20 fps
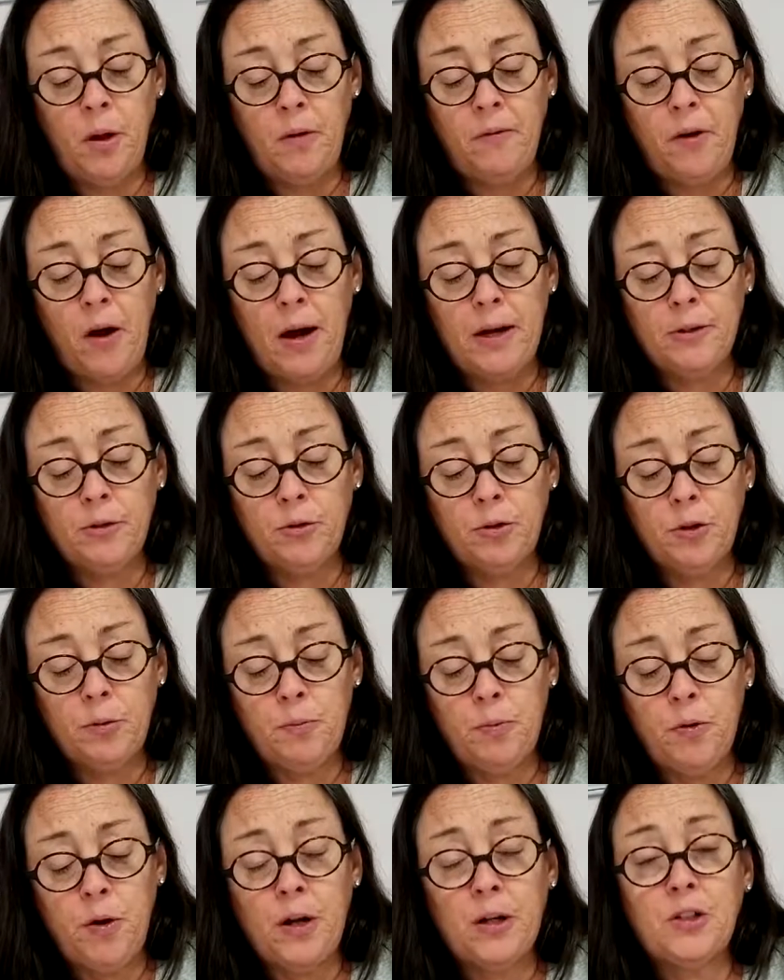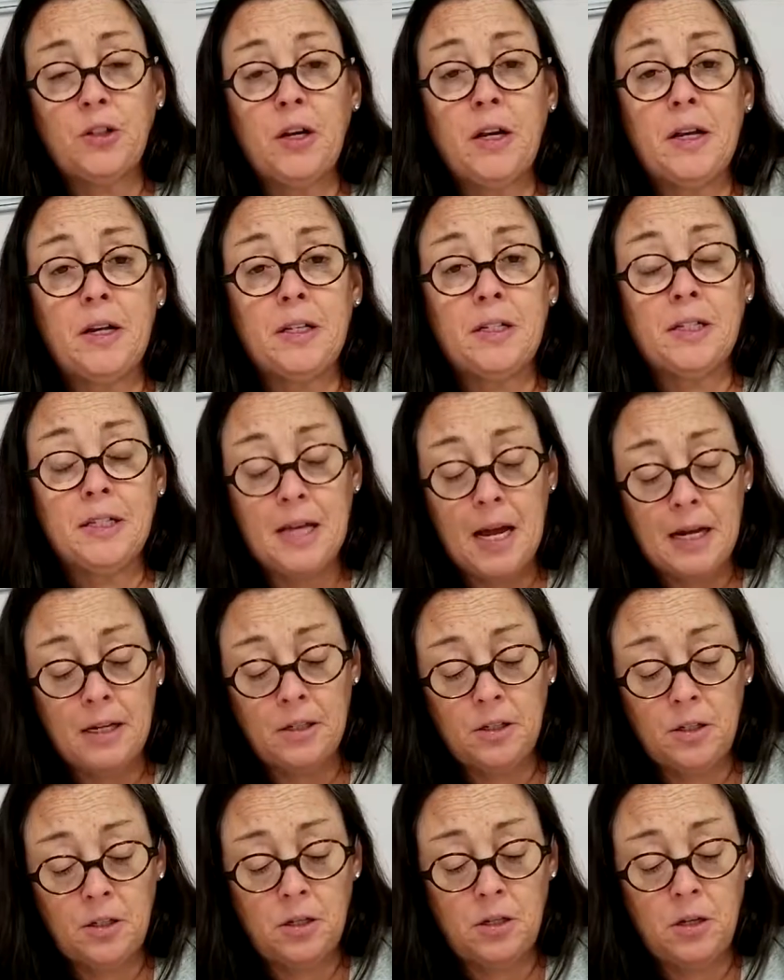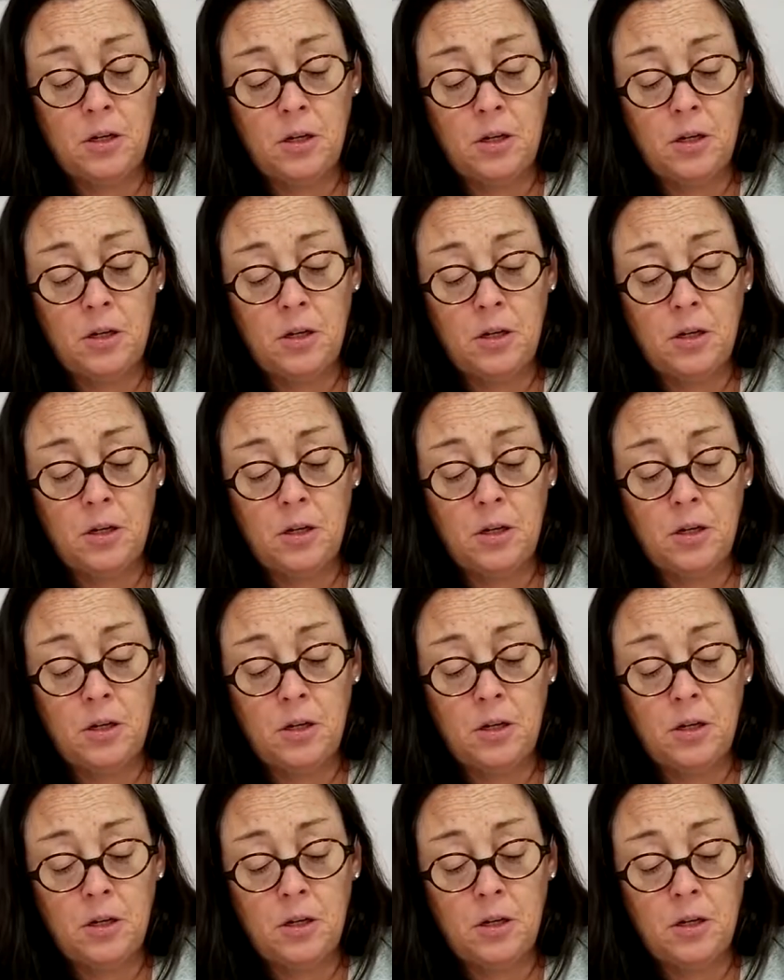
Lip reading: of hydrogen peroxide cassettes,